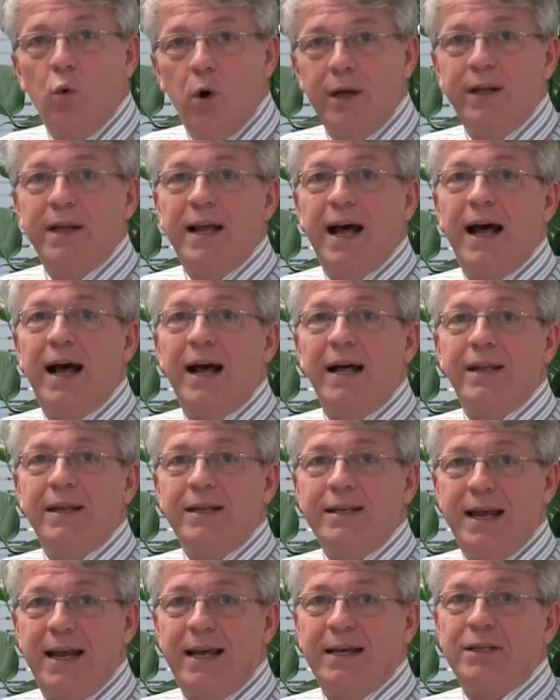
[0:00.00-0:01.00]
what are
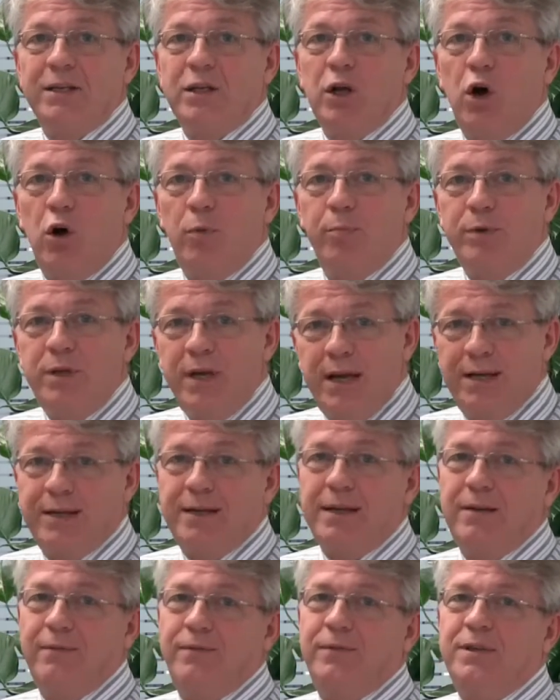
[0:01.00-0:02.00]
the tax
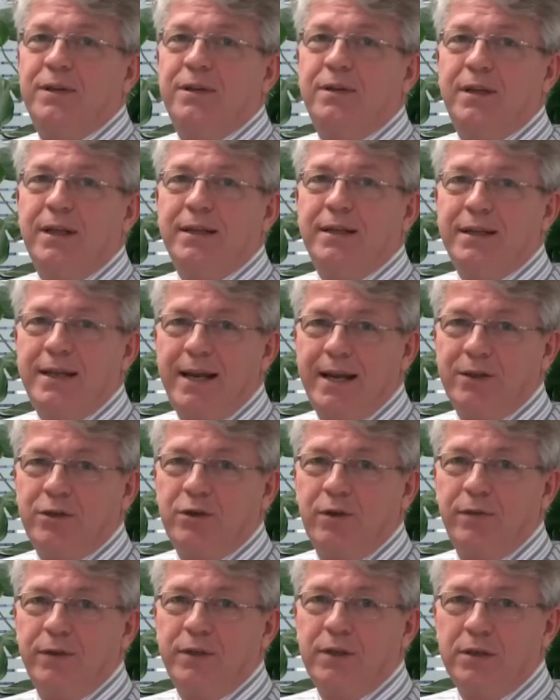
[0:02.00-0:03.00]
objectives that the
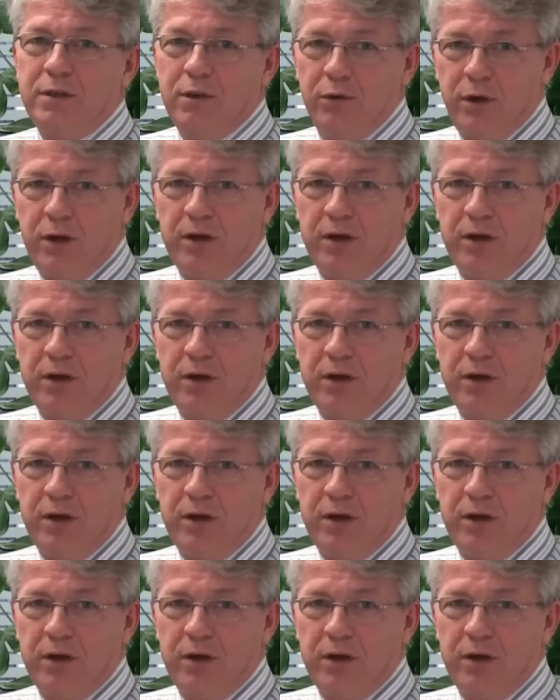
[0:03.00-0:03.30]
tax office is